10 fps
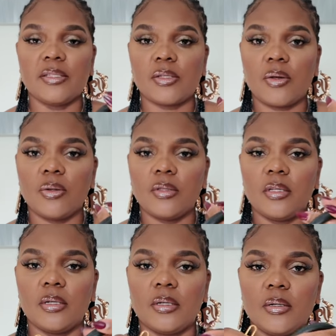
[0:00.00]
is called
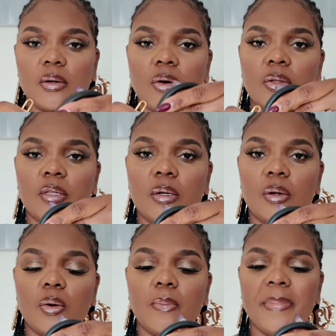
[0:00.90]
the on the
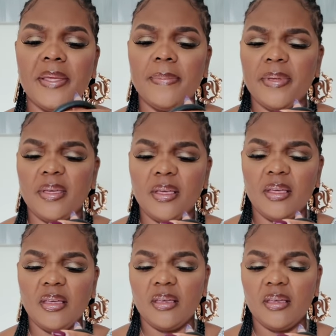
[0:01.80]
go bb